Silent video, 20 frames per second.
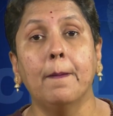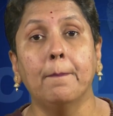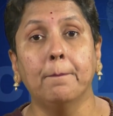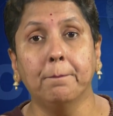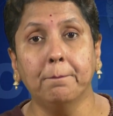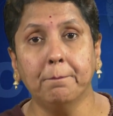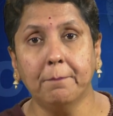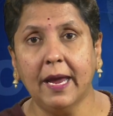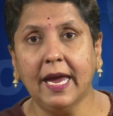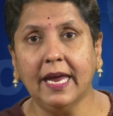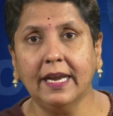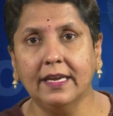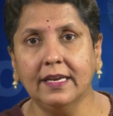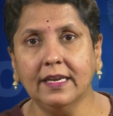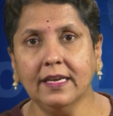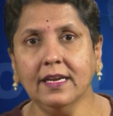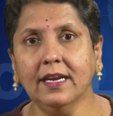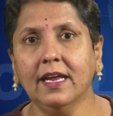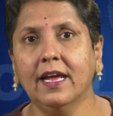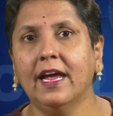
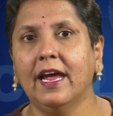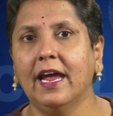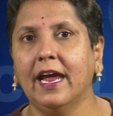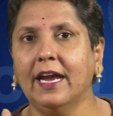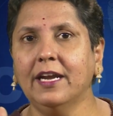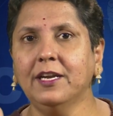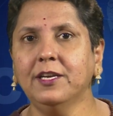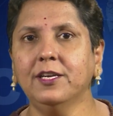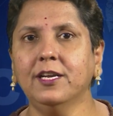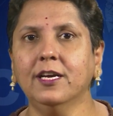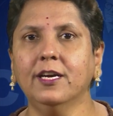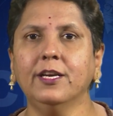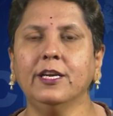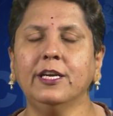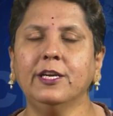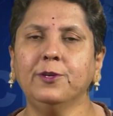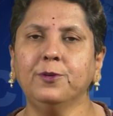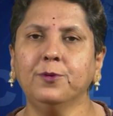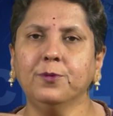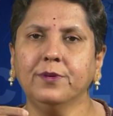men enter
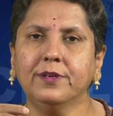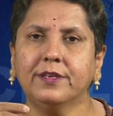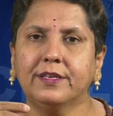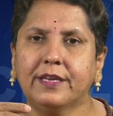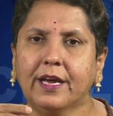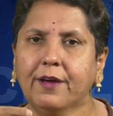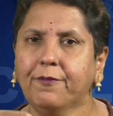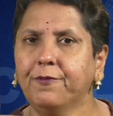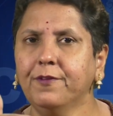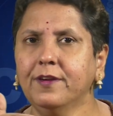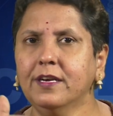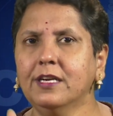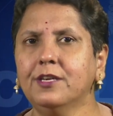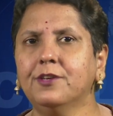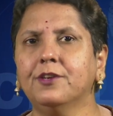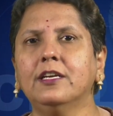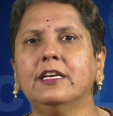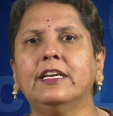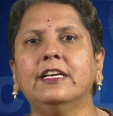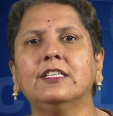into
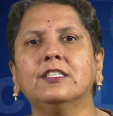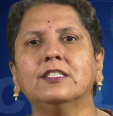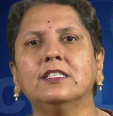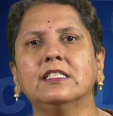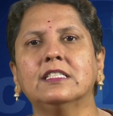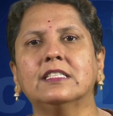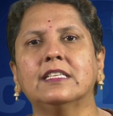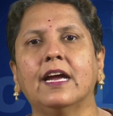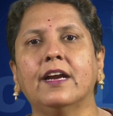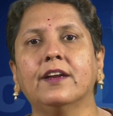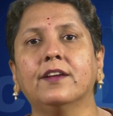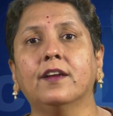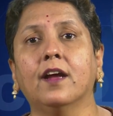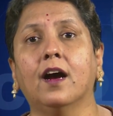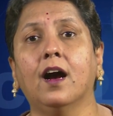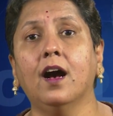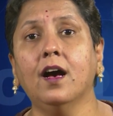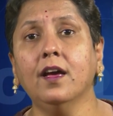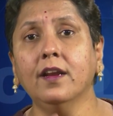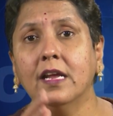definite relations that
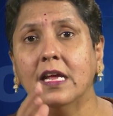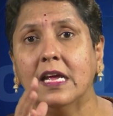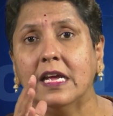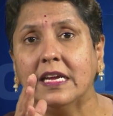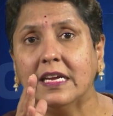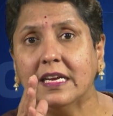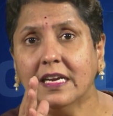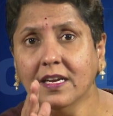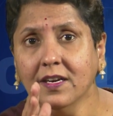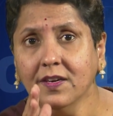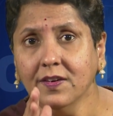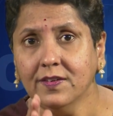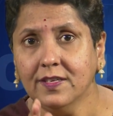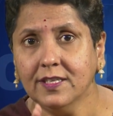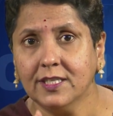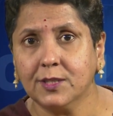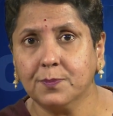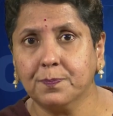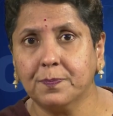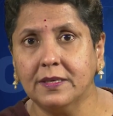are
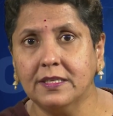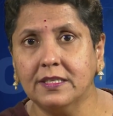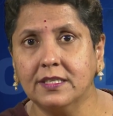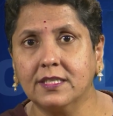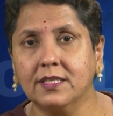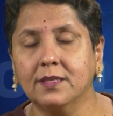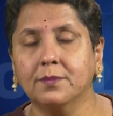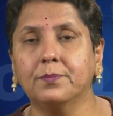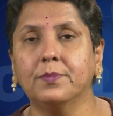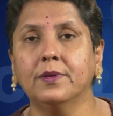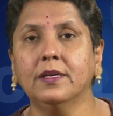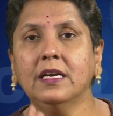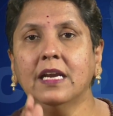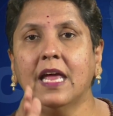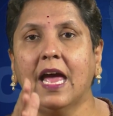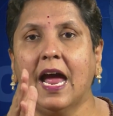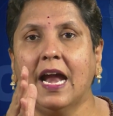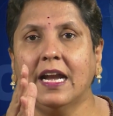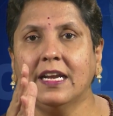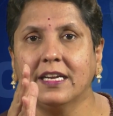indispensable
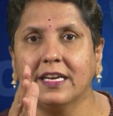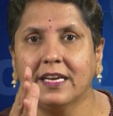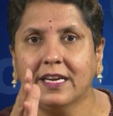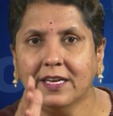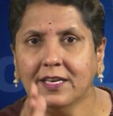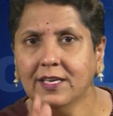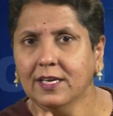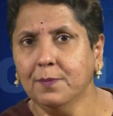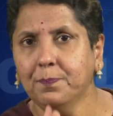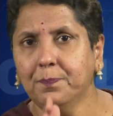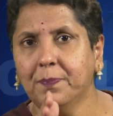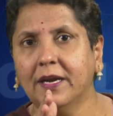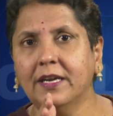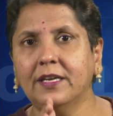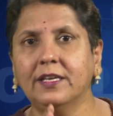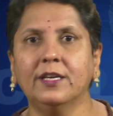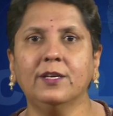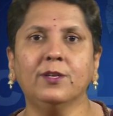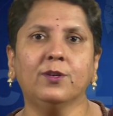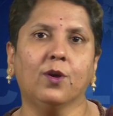and
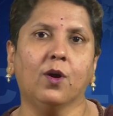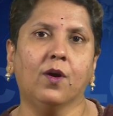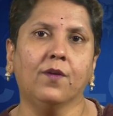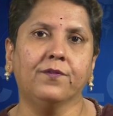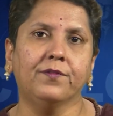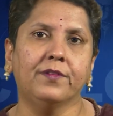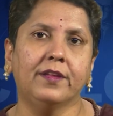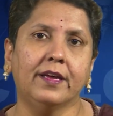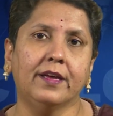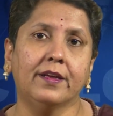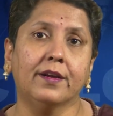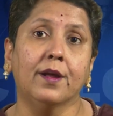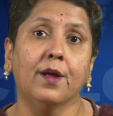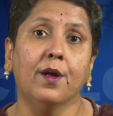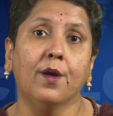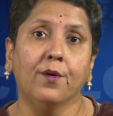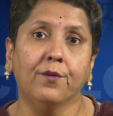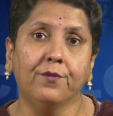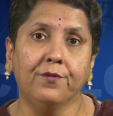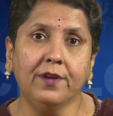independent of their
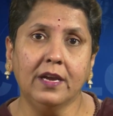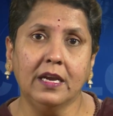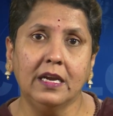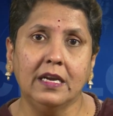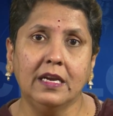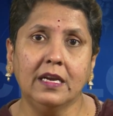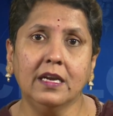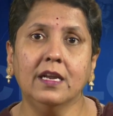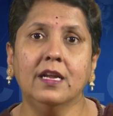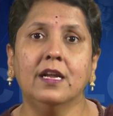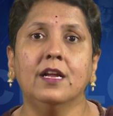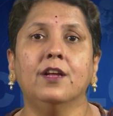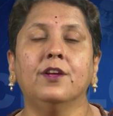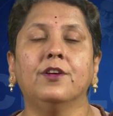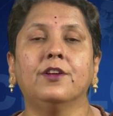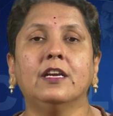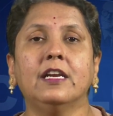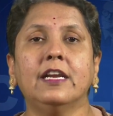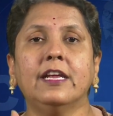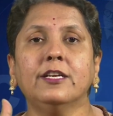will,
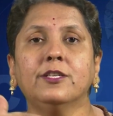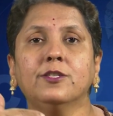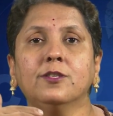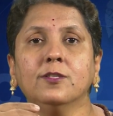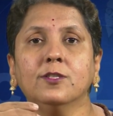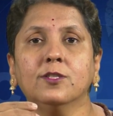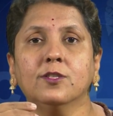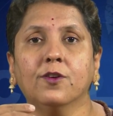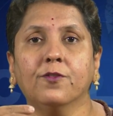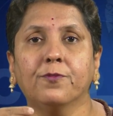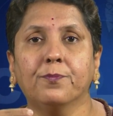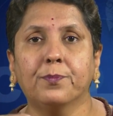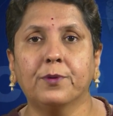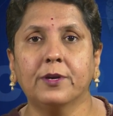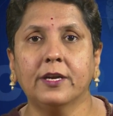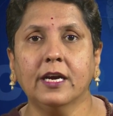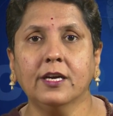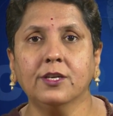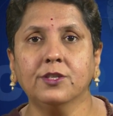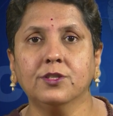relations of
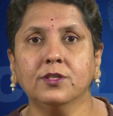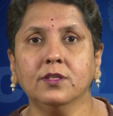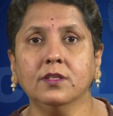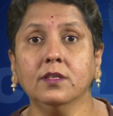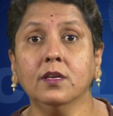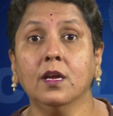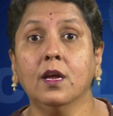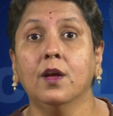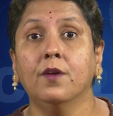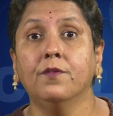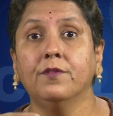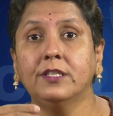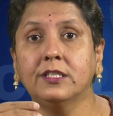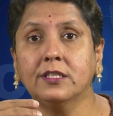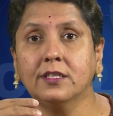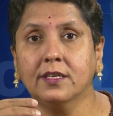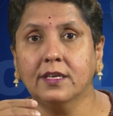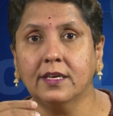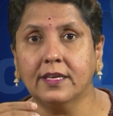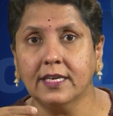production
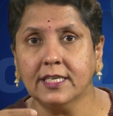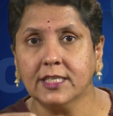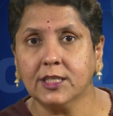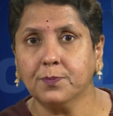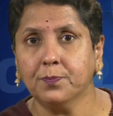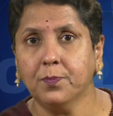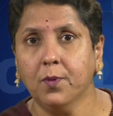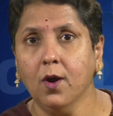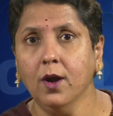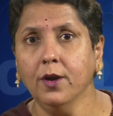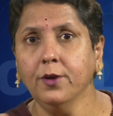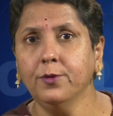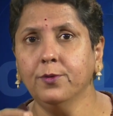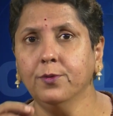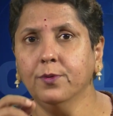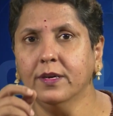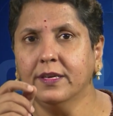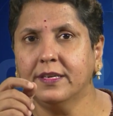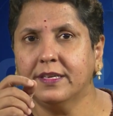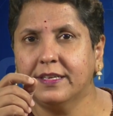which correspond
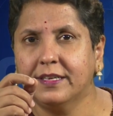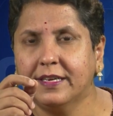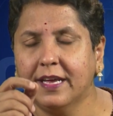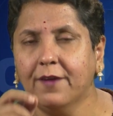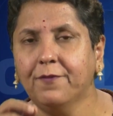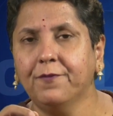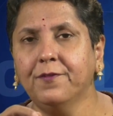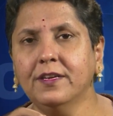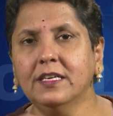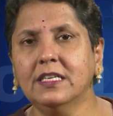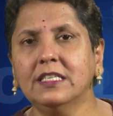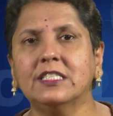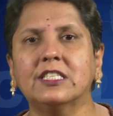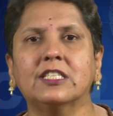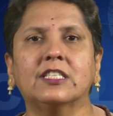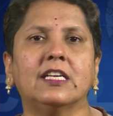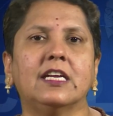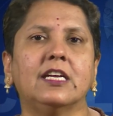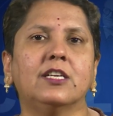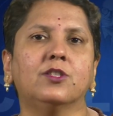to a definite
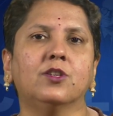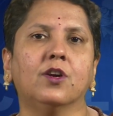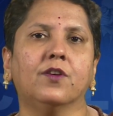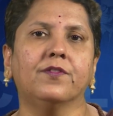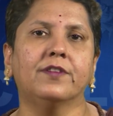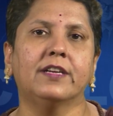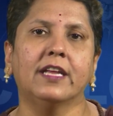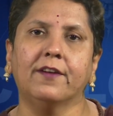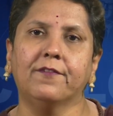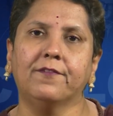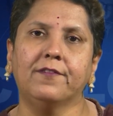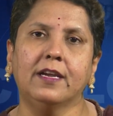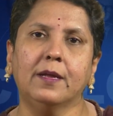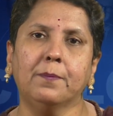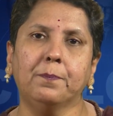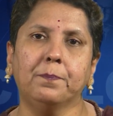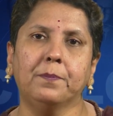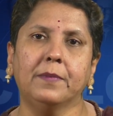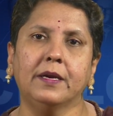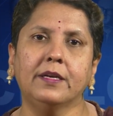stage of
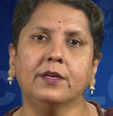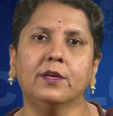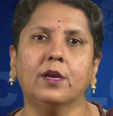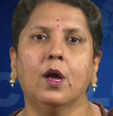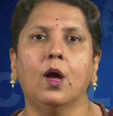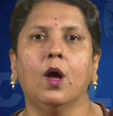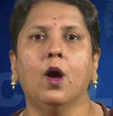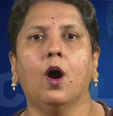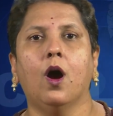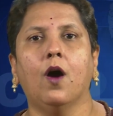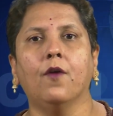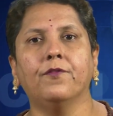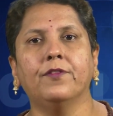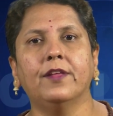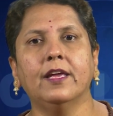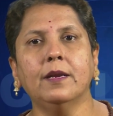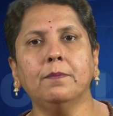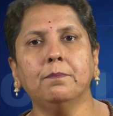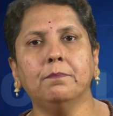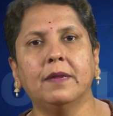development of
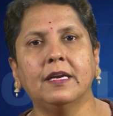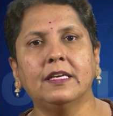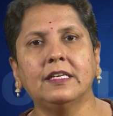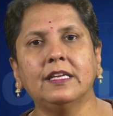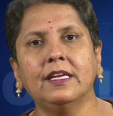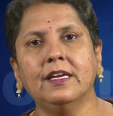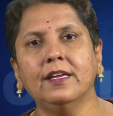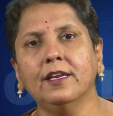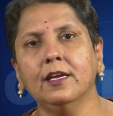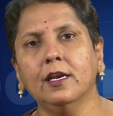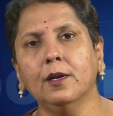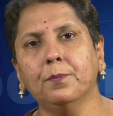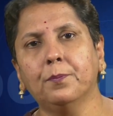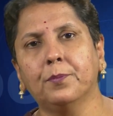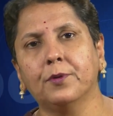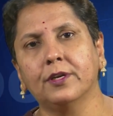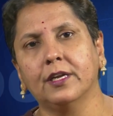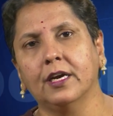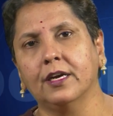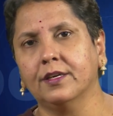their material
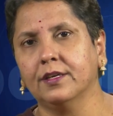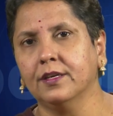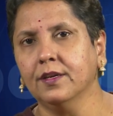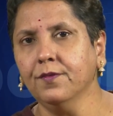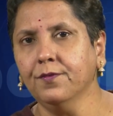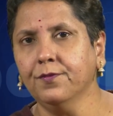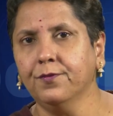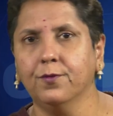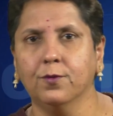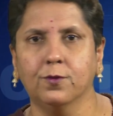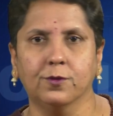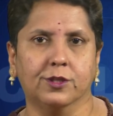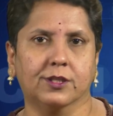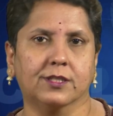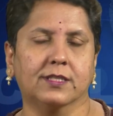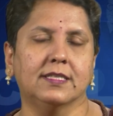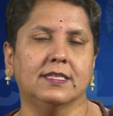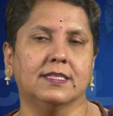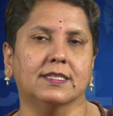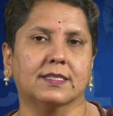productive
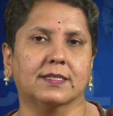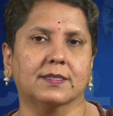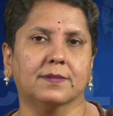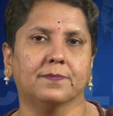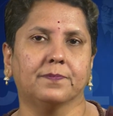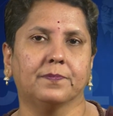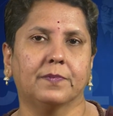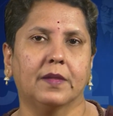forces.